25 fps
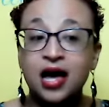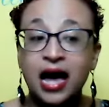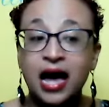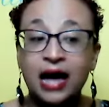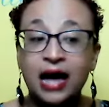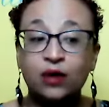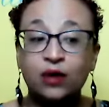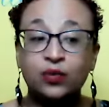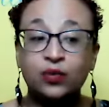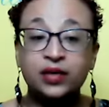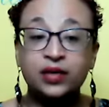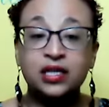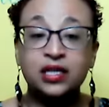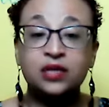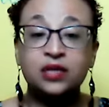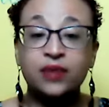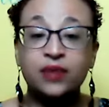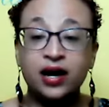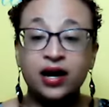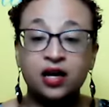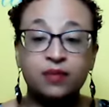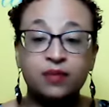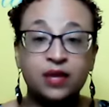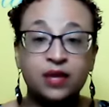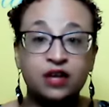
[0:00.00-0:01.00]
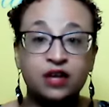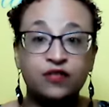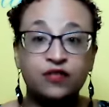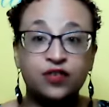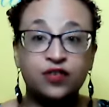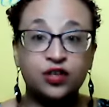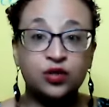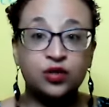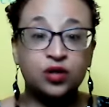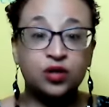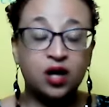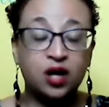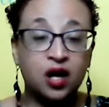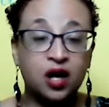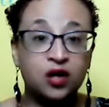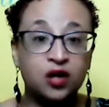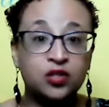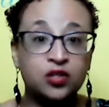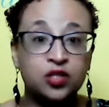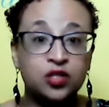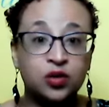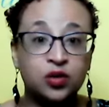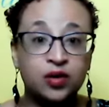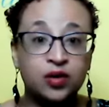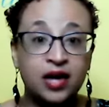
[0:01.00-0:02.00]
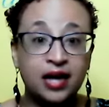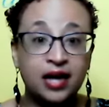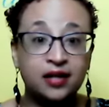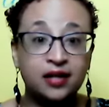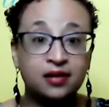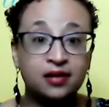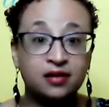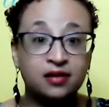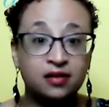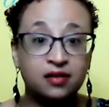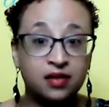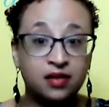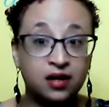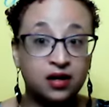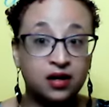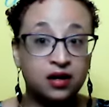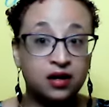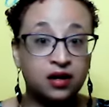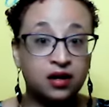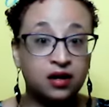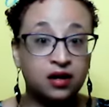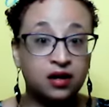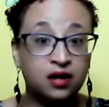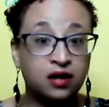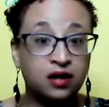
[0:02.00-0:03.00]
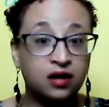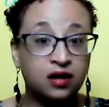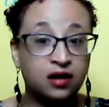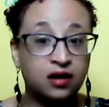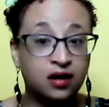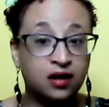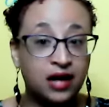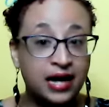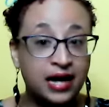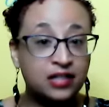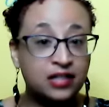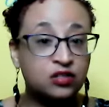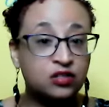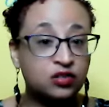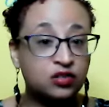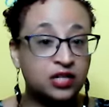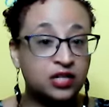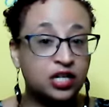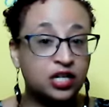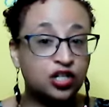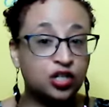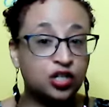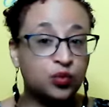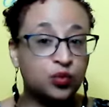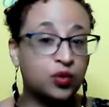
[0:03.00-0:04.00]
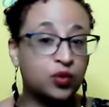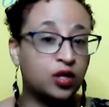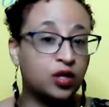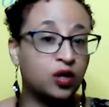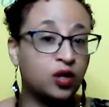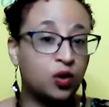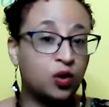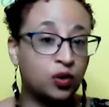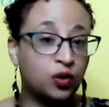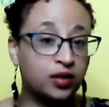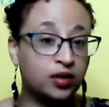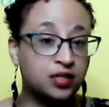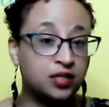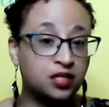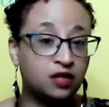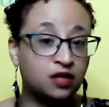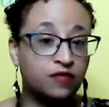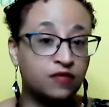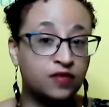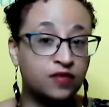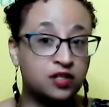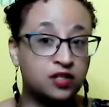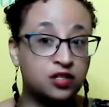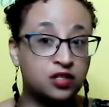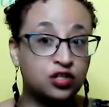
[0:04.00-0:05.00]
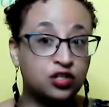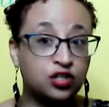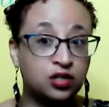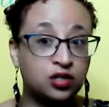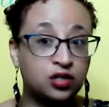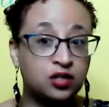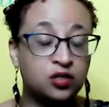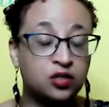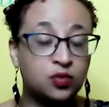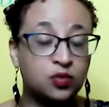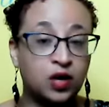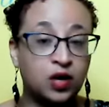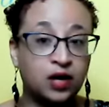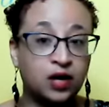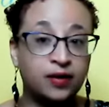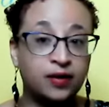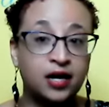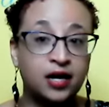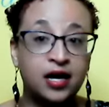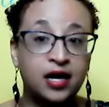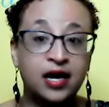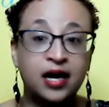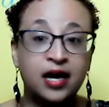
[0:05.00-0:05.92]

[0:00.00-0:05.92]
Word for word: I really recommend for you to also get the a consultation with a holistic physician as well.